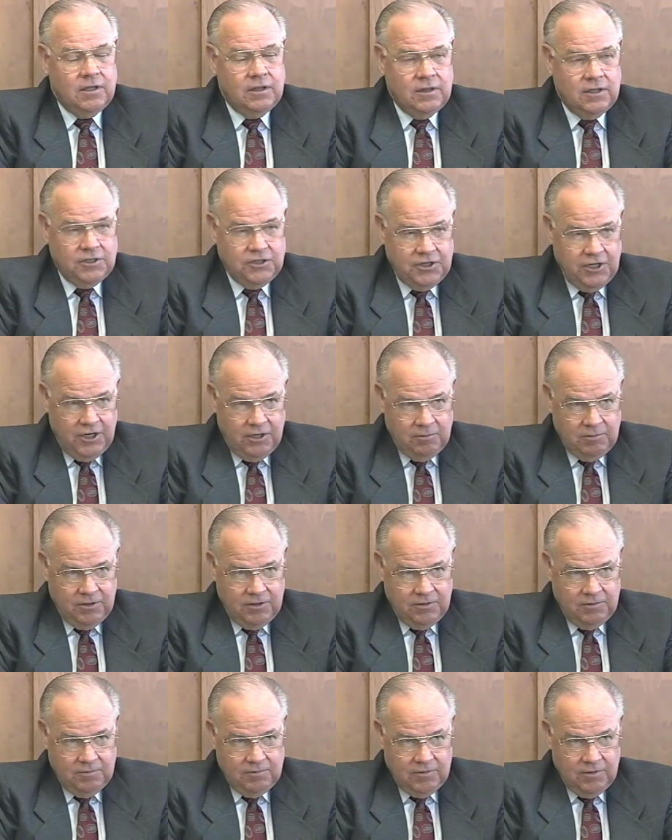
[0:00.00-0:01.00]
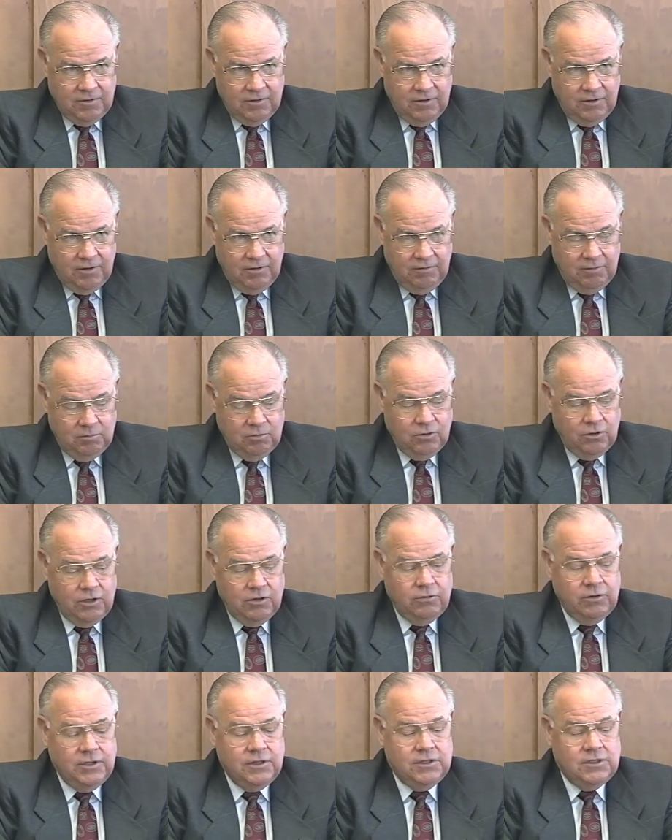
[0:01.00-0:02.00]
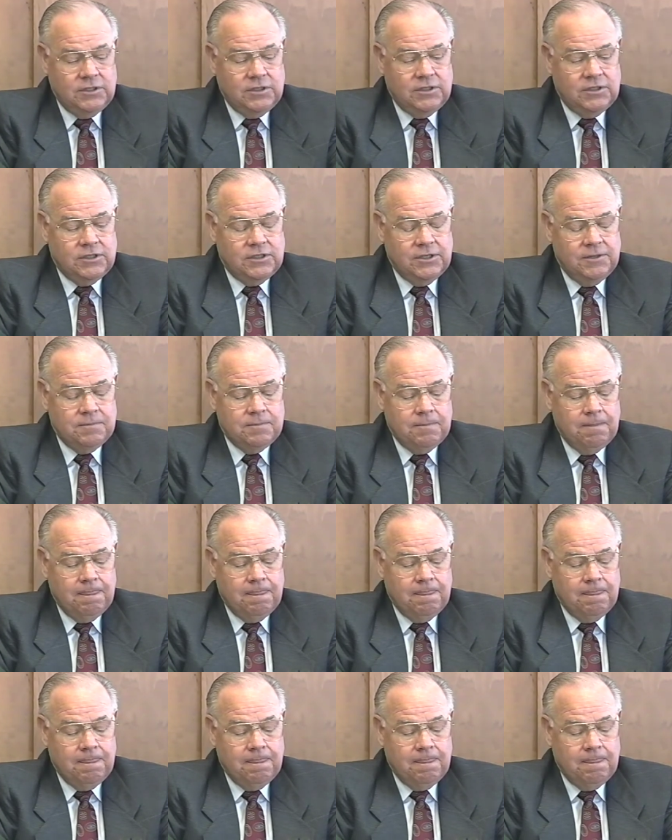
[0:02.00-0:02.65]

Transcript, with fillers: the chairman of the Board of Regents